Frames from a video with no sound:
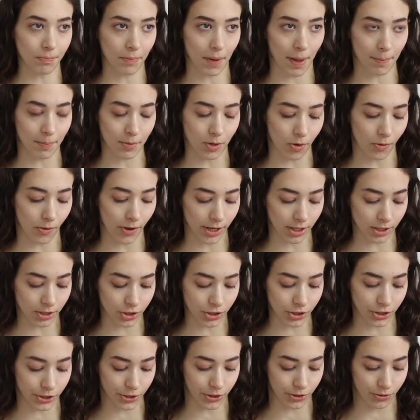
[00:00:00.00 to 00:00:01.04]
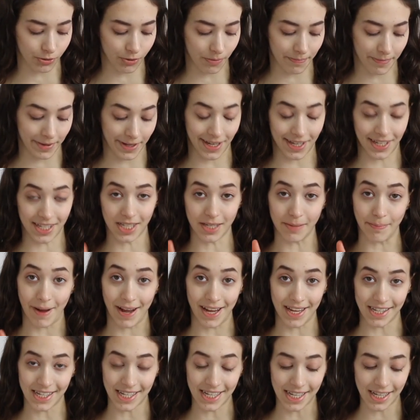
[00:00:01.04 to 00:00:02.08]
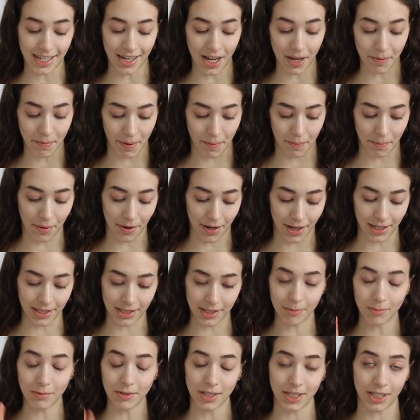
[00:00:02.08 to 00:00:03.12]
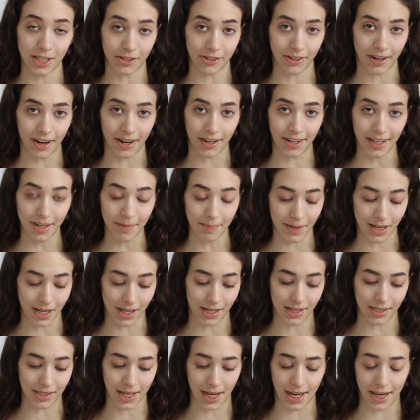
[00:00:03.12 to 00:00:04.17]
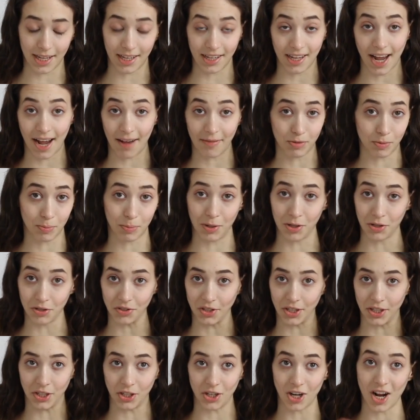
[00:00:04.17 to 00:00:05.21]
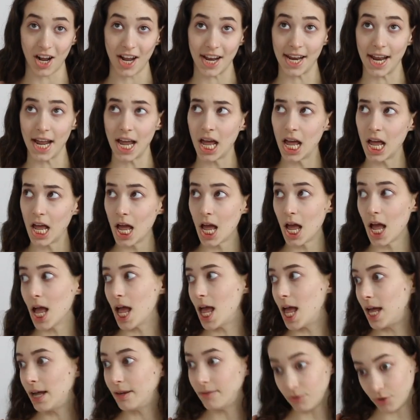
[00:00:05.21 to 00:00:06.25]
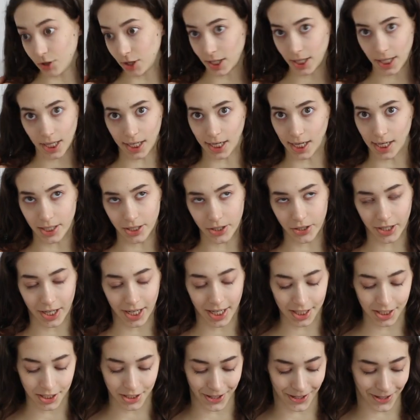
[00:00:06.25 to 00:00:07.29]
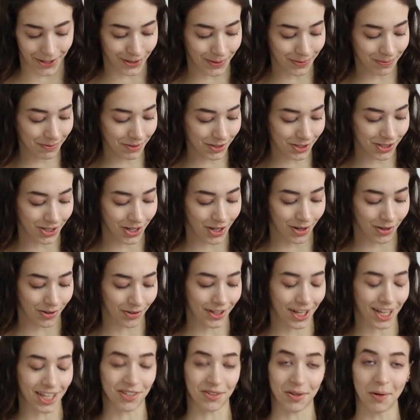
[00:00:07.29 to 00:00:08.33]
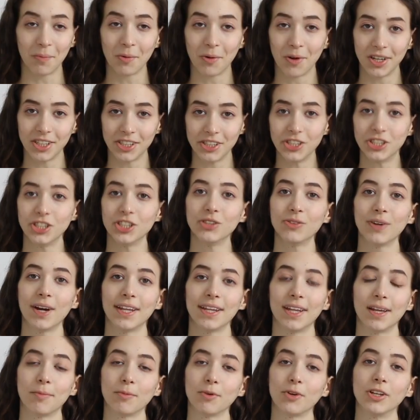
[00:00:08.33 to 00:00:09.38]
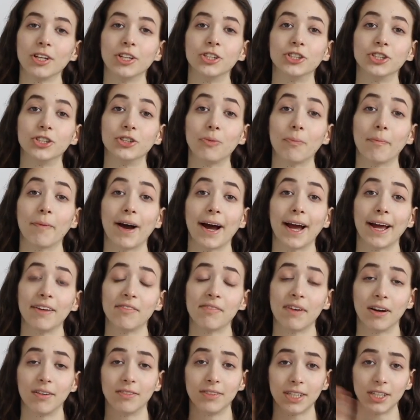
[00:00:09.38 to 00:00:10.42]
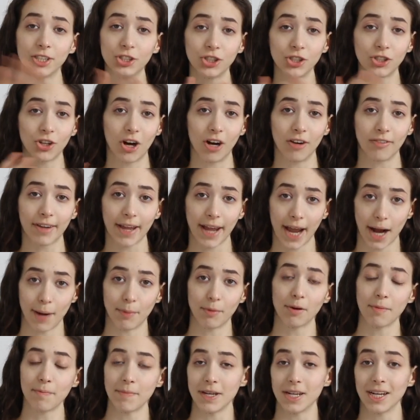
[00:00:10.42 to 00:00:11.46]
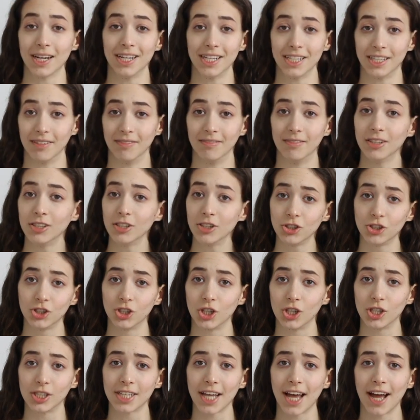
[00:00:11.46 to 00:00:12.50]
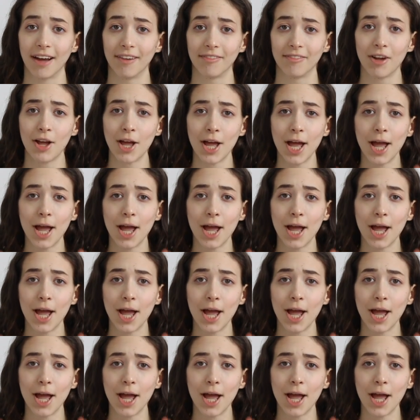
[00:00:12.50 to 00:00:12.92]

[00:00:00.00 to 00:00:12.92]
I'm going to be spicing it up and putting some glitter on it because I have to put glitter on everything, as you guys know. So that's what I'm going to do, and I'm going to do my foundation off camera because the villagers have